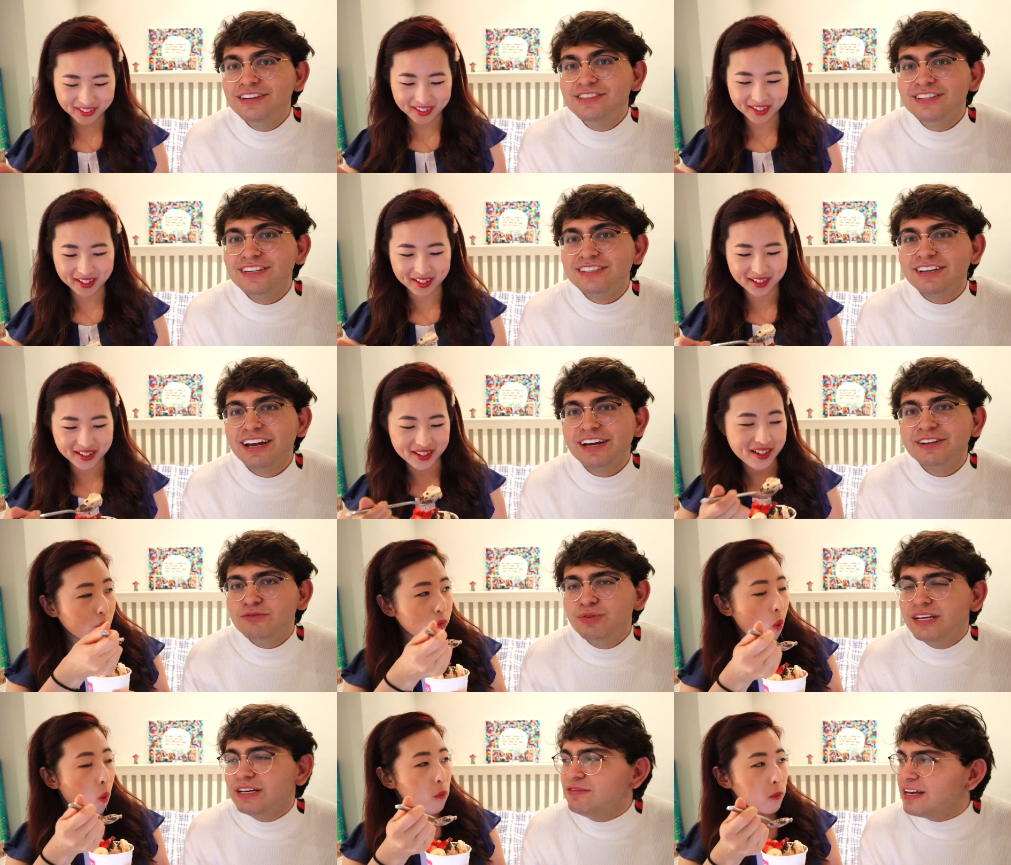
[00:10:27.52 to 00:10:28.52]
Speaker 1: is this?
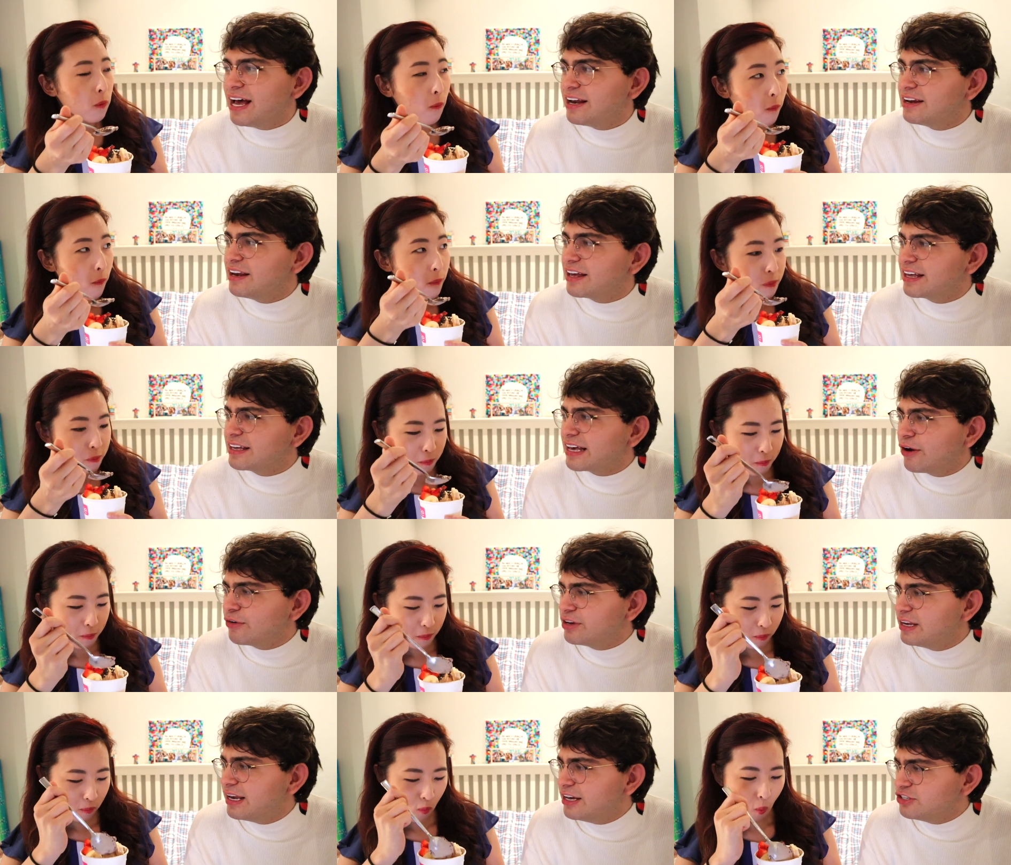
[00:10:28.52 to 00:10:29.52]
Like, we even had like a
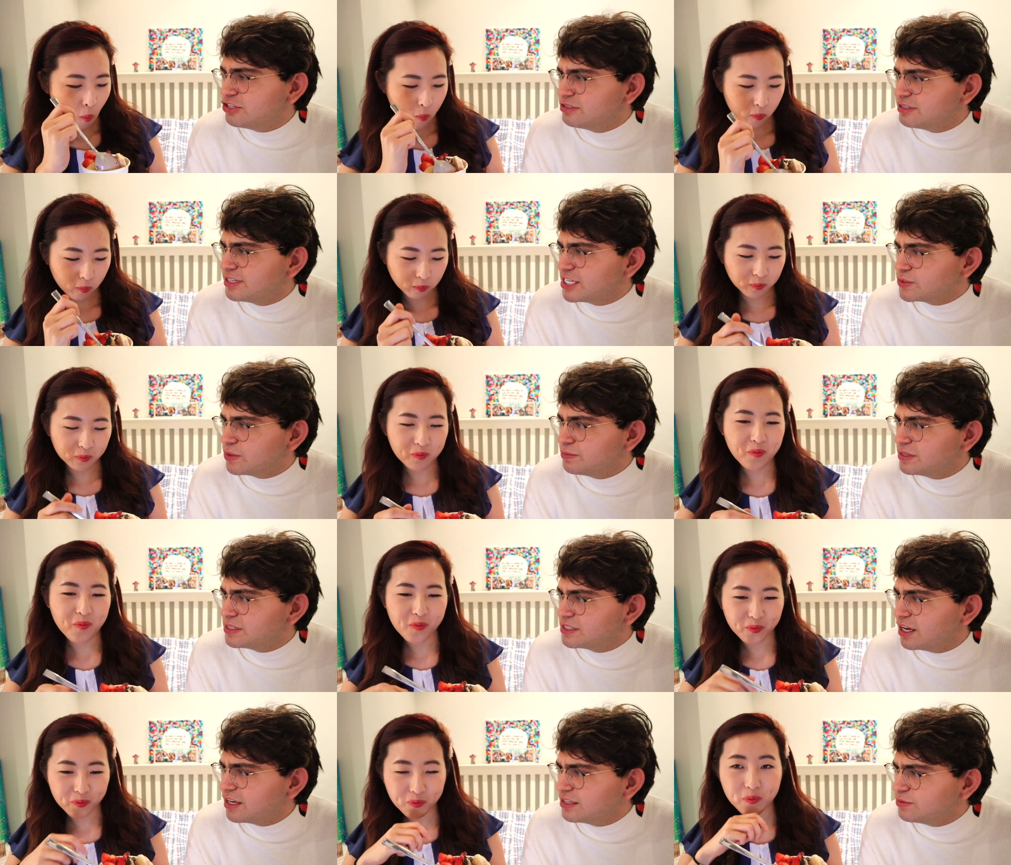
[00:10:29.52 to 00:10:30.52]
calculation test when we
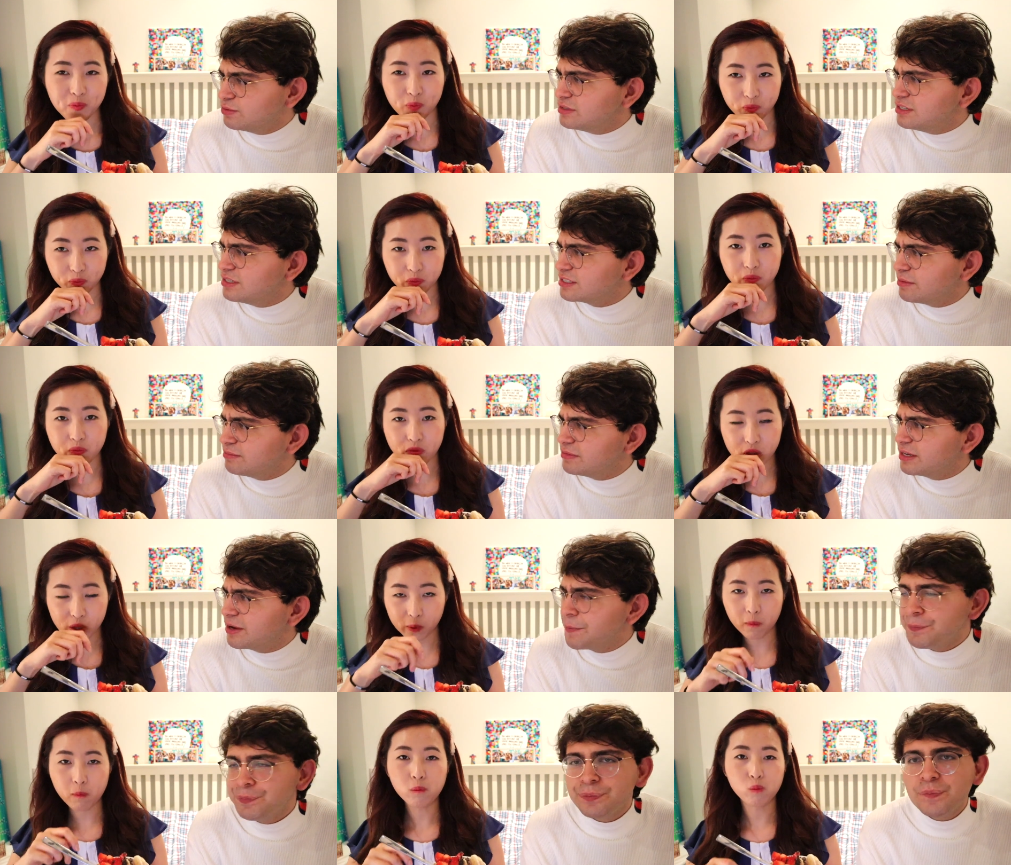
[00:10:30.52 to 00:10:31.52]
started, wasn't it? Mm-hmm.
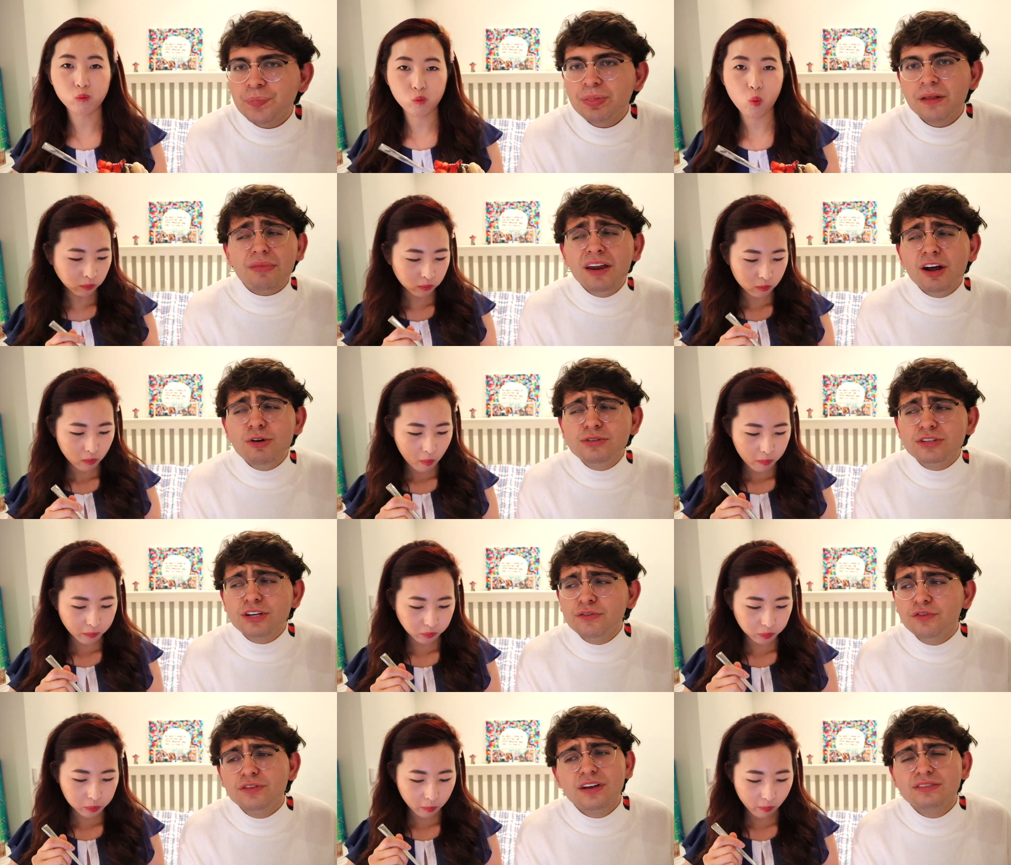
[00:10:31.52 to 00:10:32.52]
Something. Mm -hmm and I was
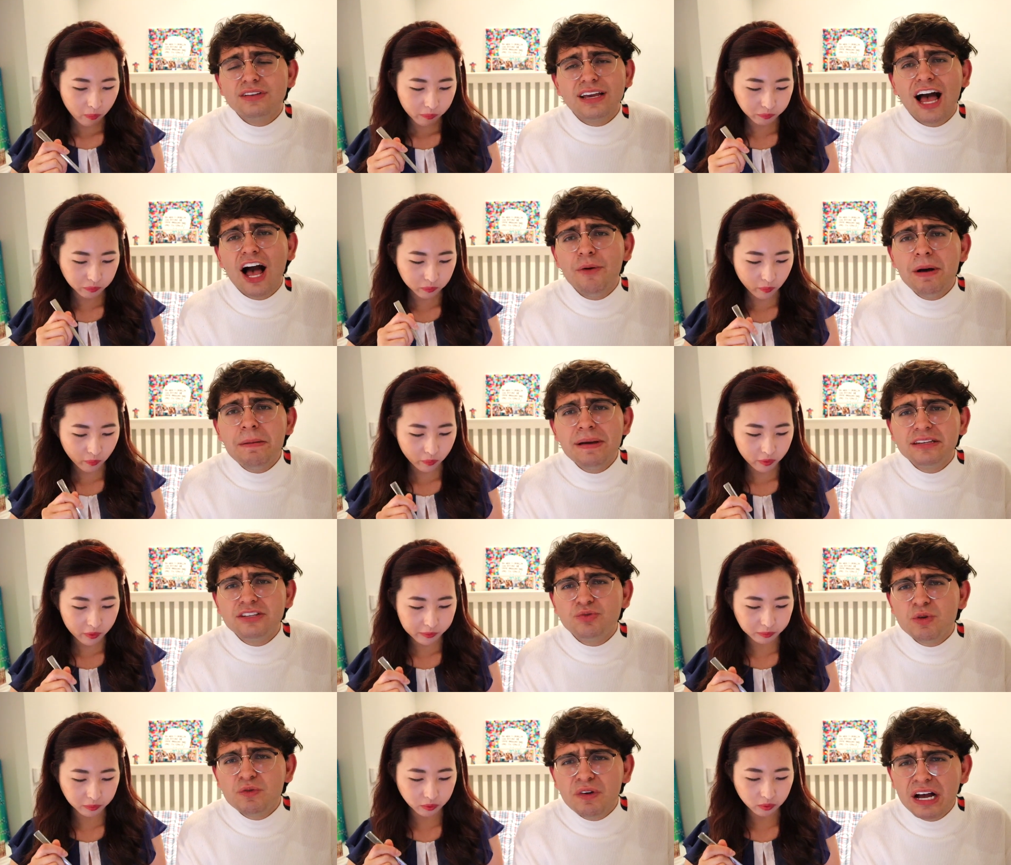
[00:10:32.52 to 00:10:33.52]
confused. I was like, how am I meant
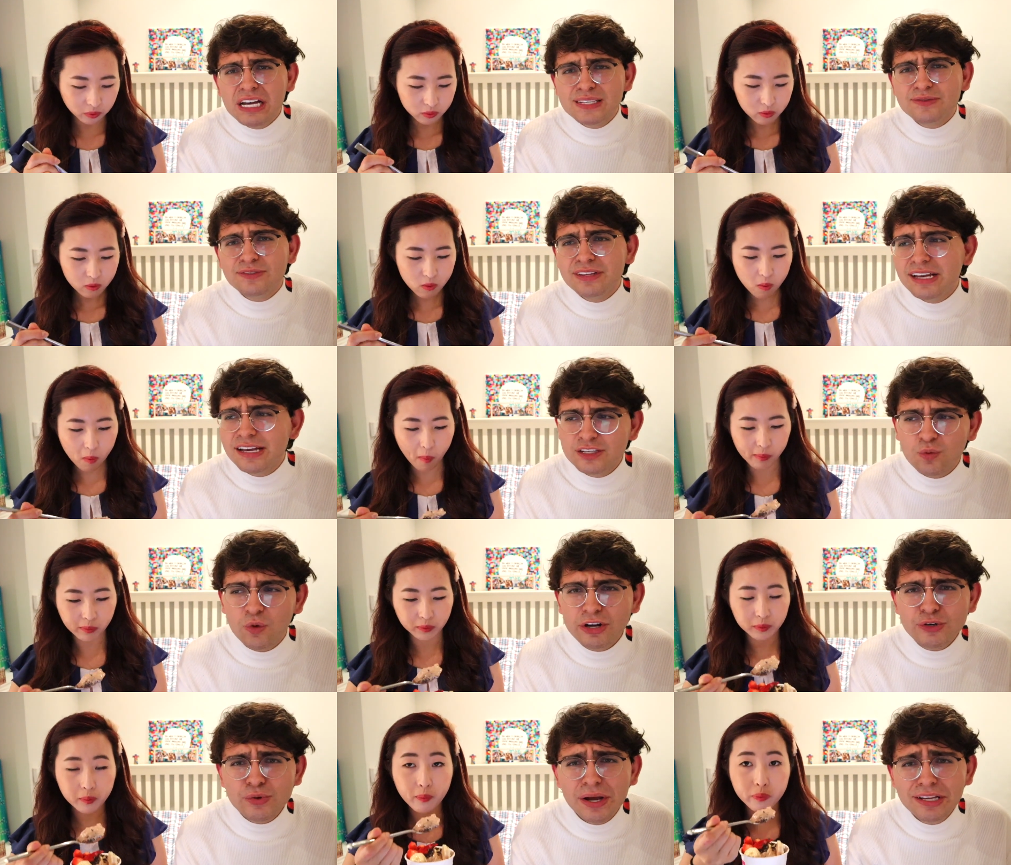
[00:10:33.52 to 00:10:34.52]
to revise for this?
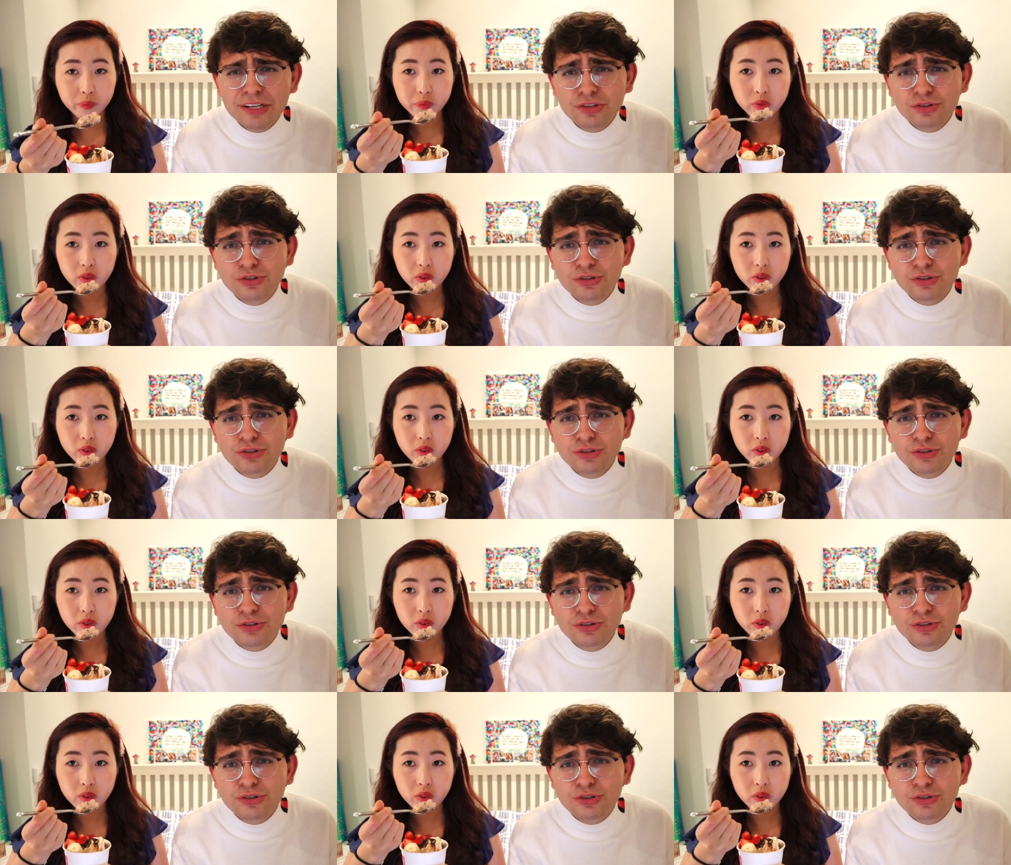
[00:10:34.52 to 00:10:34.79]
What do I need